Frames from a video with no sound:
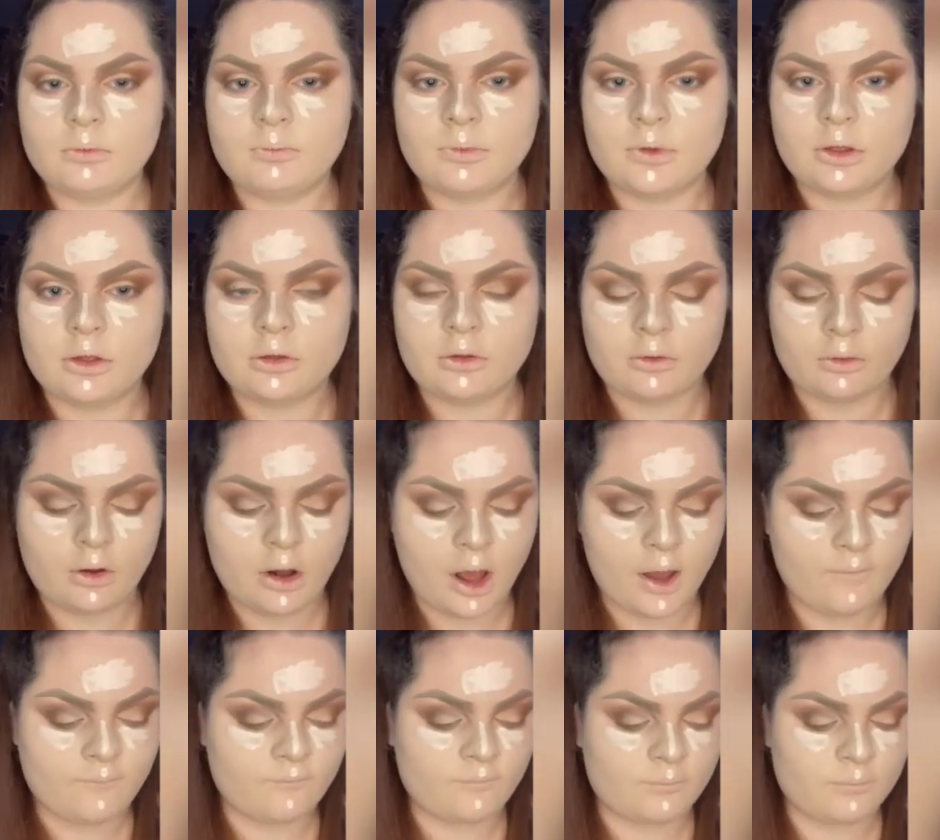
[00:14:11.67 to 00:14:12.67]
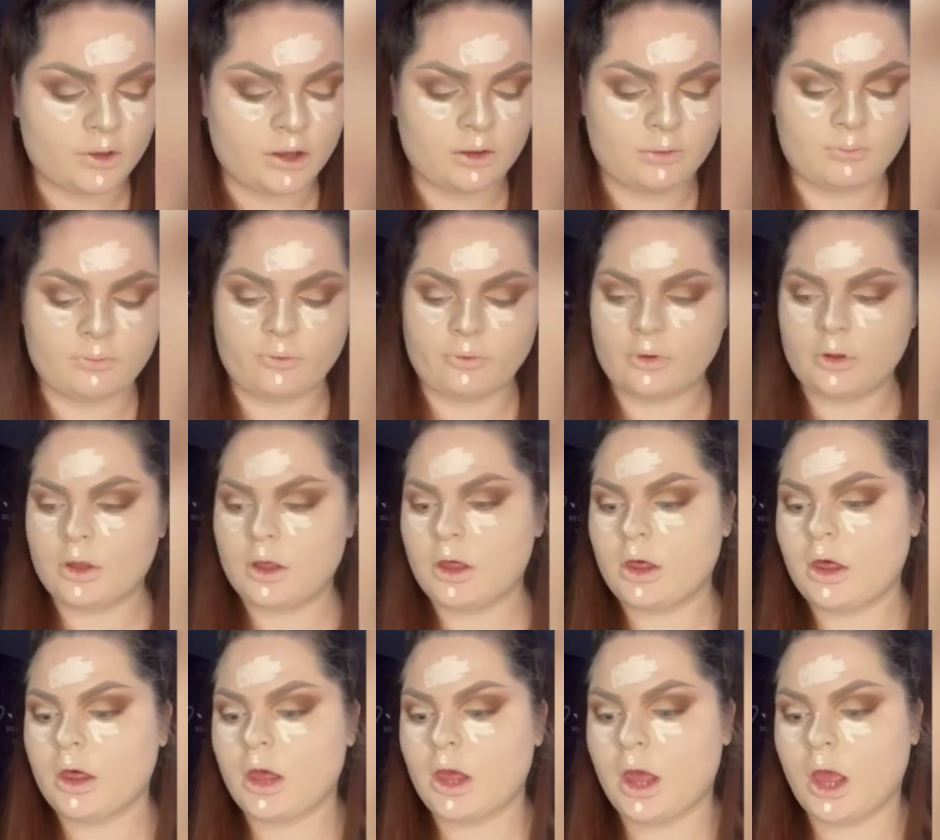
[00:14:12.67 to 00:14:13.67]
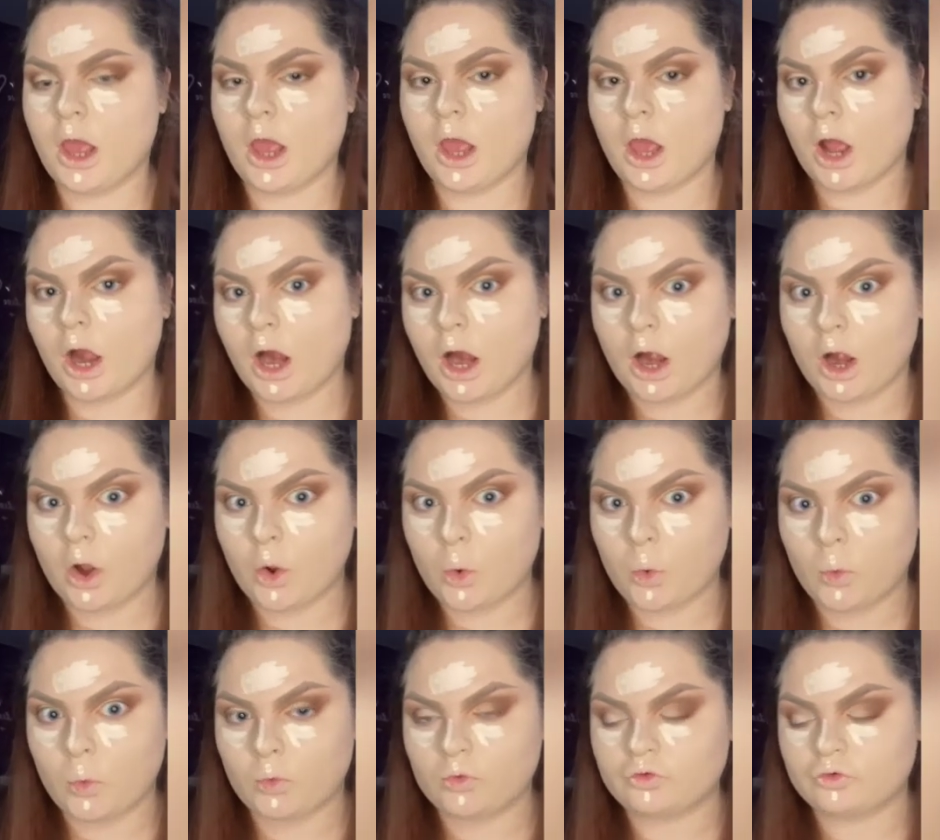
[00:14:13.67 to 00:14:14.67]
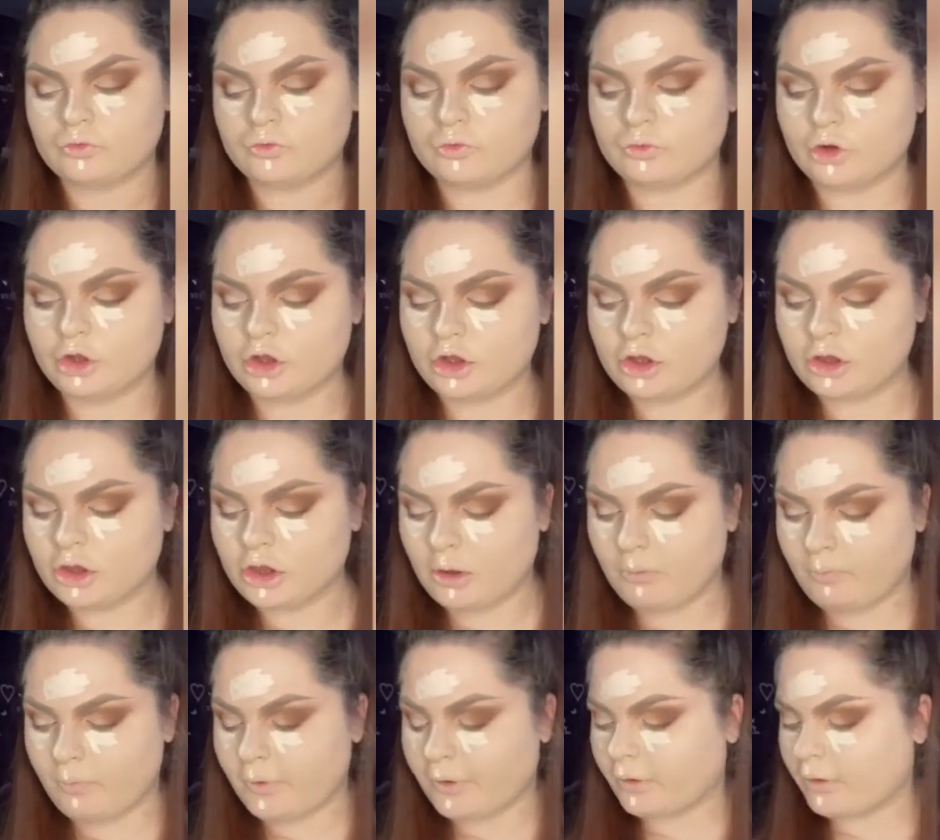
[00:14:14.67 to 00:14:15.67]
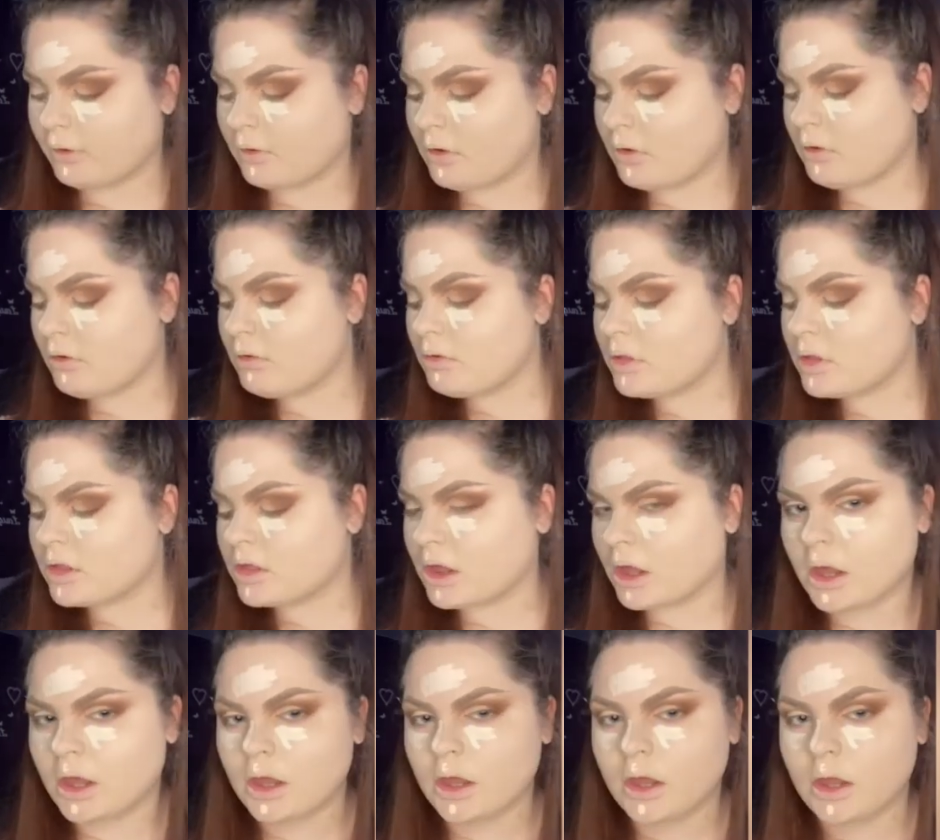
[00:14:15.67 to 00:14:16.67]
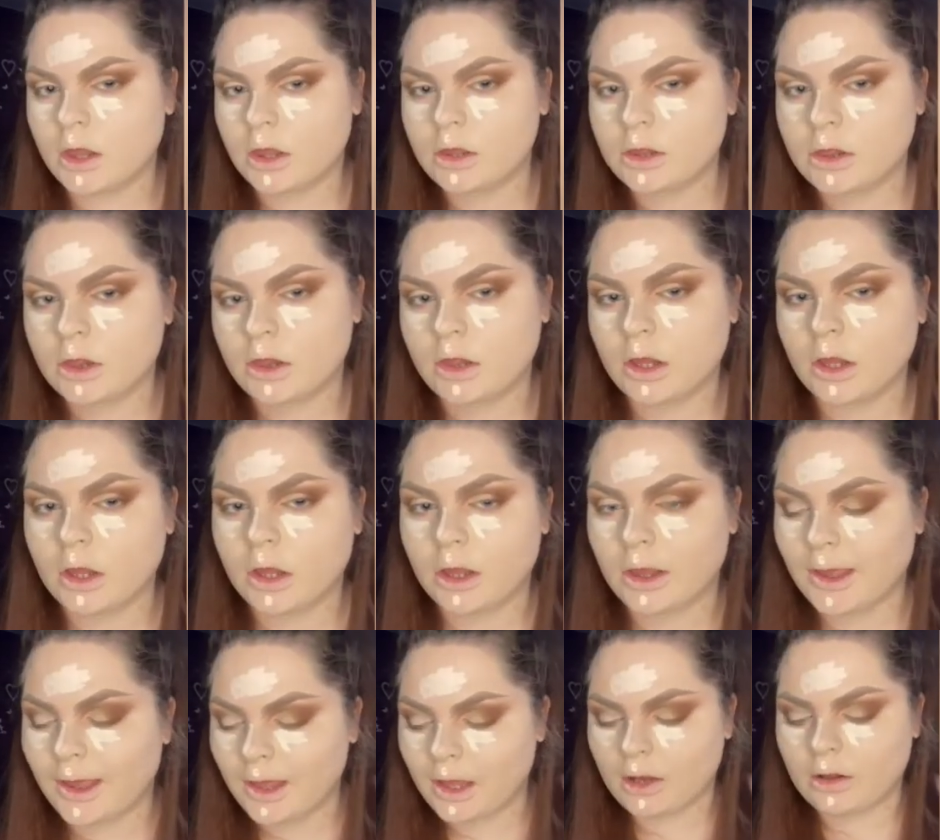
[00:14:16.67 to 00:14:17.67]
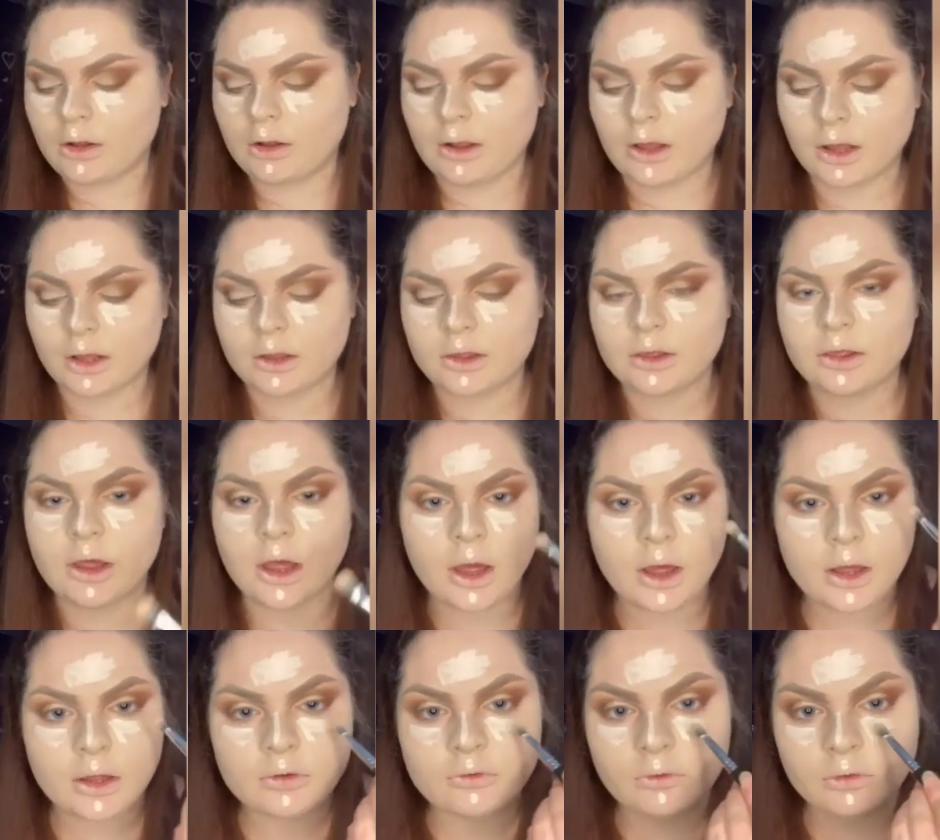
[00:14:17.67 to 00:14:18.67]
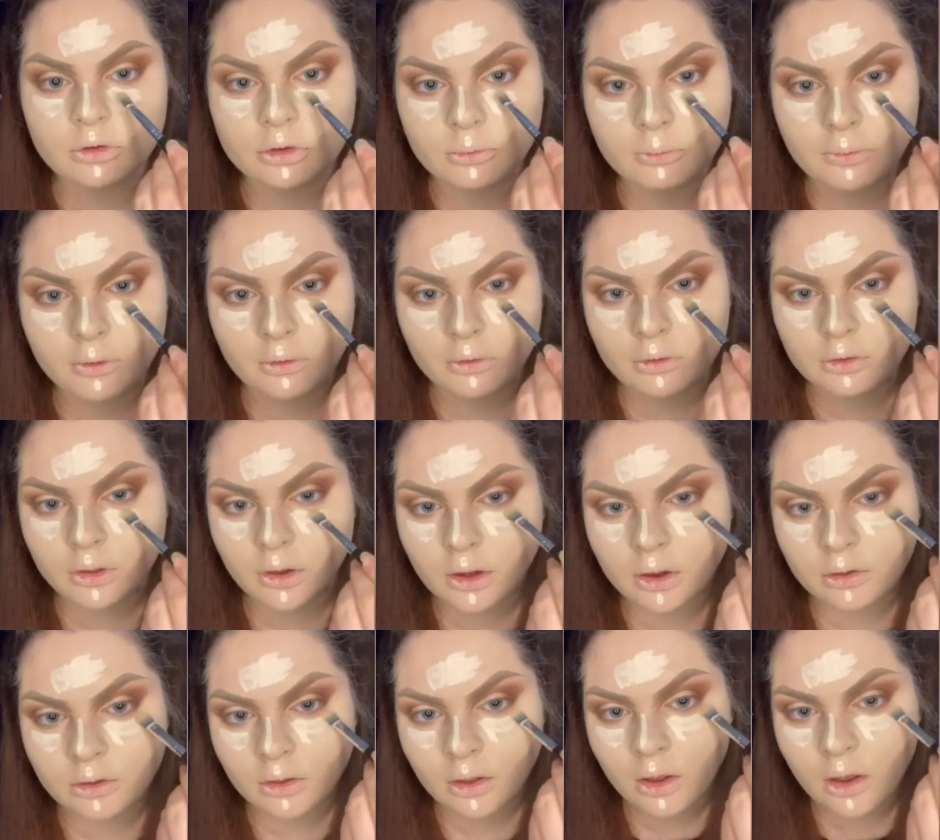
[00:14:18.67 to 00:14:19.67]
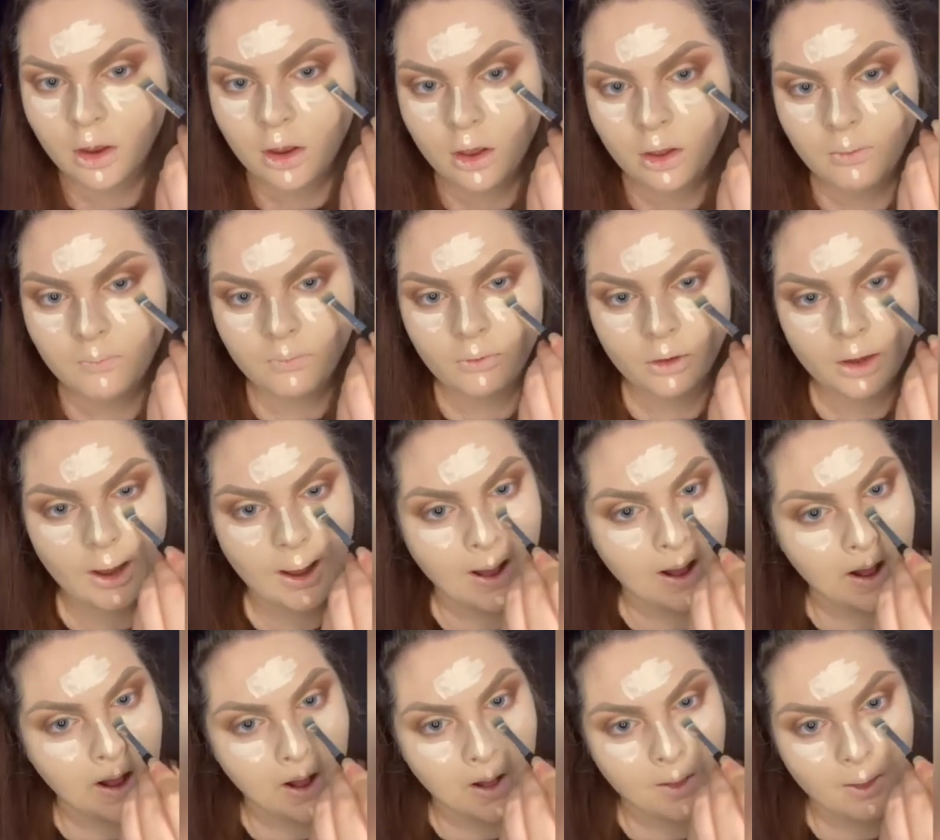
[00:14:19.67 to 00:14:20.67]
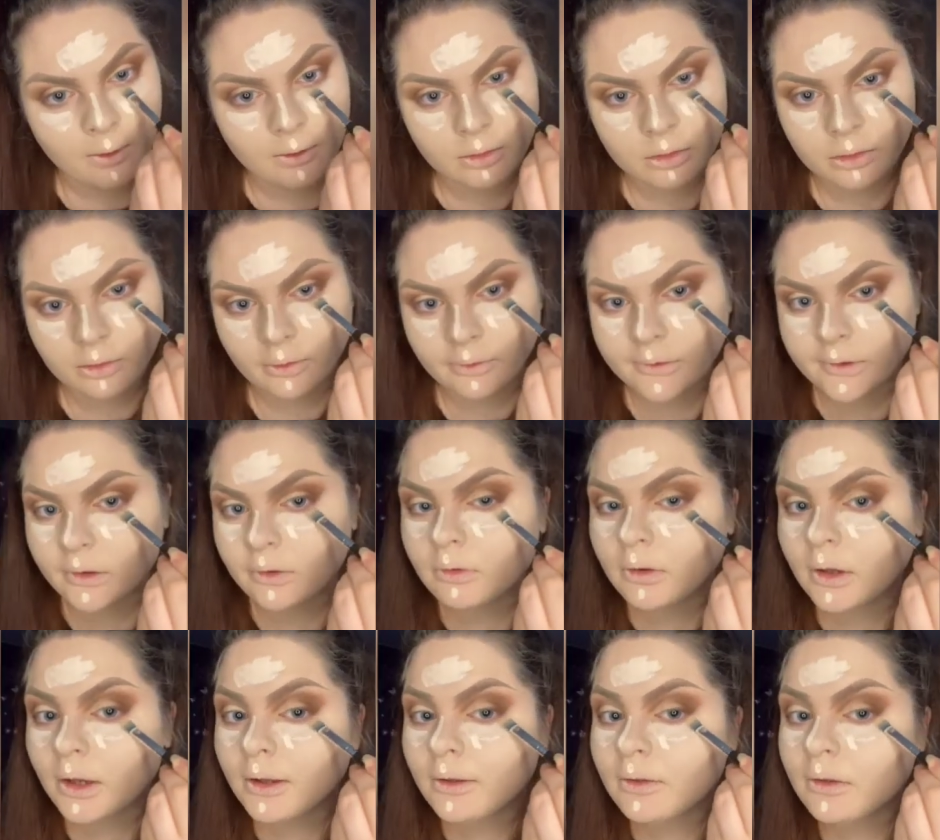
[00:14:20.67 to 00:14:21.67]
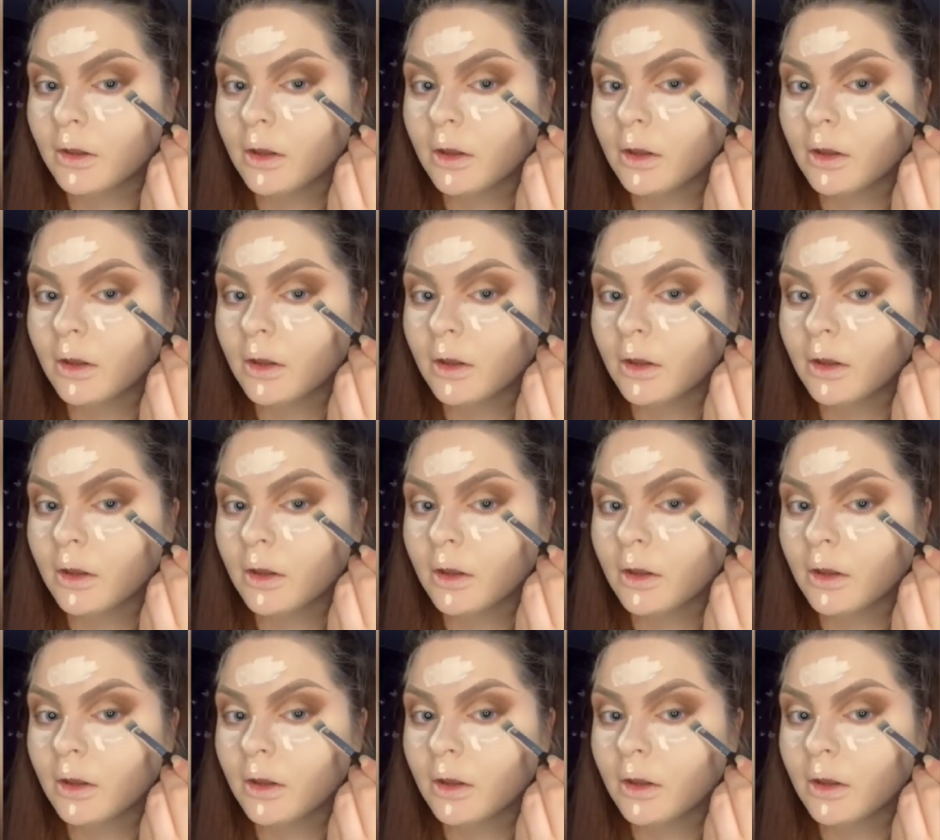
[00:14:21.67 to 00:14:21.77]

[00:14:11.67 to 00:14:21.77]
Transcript: Too light for me, but trust the process. Again, like I say, trust the process. But yeah, this is how you do this.